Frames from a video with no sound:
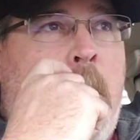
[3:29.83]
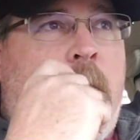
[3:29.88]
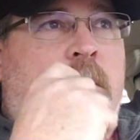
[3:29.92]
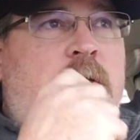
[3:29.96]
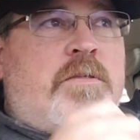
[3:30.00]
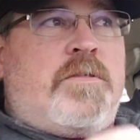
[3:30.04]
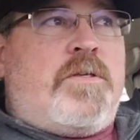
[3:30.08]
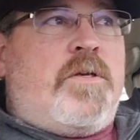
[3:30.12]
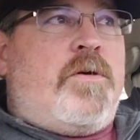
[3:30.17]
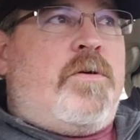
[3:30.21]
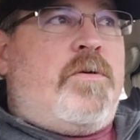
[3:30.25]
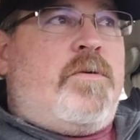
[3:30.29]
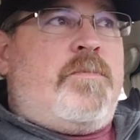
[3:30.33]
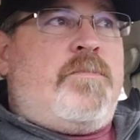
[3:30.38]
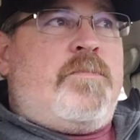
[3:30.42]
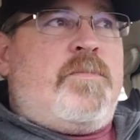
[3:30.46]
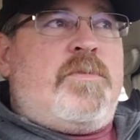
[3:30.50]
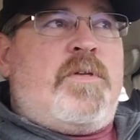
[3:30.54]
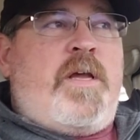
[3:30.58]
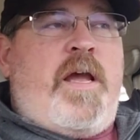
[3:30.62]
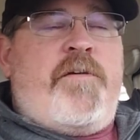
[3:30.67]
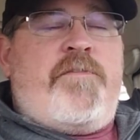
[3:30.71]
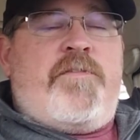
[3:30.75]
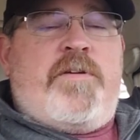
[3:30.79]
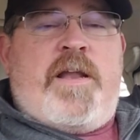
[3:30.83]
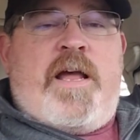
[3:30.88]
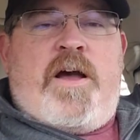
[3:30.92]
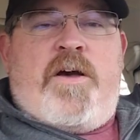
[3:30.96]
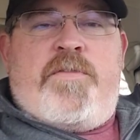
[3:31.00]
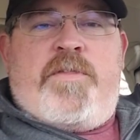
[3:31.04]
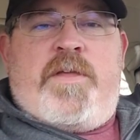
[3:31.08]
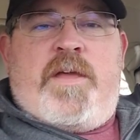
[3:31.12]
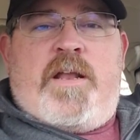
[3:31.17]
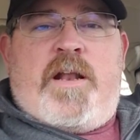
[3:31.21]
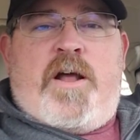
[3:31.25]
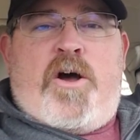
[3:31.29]
So every now
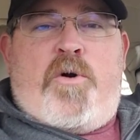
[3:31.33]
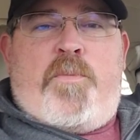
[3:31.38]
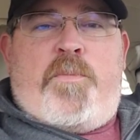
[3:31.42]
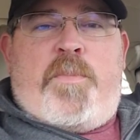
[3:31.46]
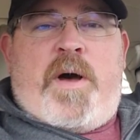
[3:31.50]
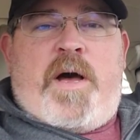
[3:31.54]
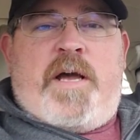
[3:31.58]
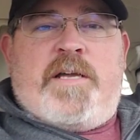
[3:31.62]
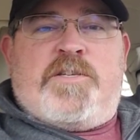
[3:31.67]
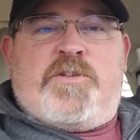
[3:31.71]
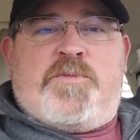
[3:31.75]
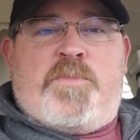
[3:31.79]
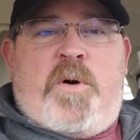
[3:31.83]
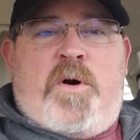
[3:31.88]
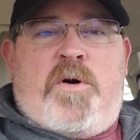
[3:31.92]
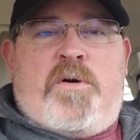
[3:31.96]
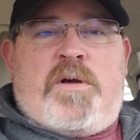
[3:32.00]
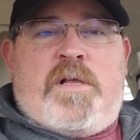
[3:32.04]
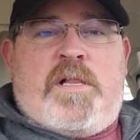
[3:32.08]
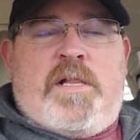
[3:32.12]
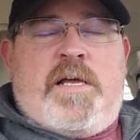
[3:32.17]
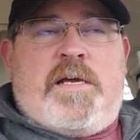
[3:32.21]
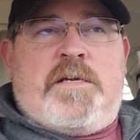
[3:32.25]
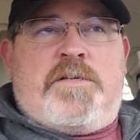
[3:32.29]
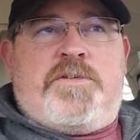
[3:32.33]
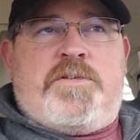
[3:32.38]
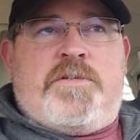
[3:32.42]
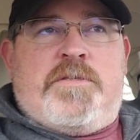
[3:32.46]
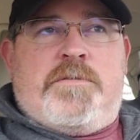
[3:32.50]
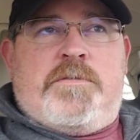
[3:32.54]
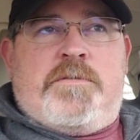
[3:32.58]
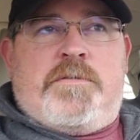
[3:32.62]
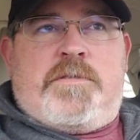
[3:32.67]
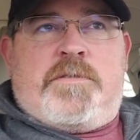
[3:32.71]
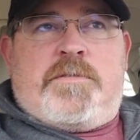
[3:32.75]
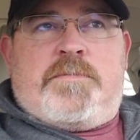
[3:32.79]
and then I'll buy small
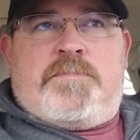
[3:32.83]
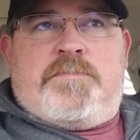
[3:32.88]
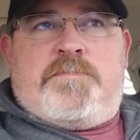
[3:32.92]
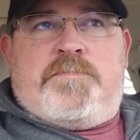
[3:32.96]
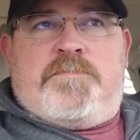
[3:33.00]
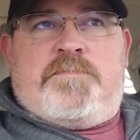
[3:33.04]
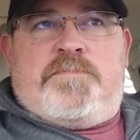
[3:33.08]
collections,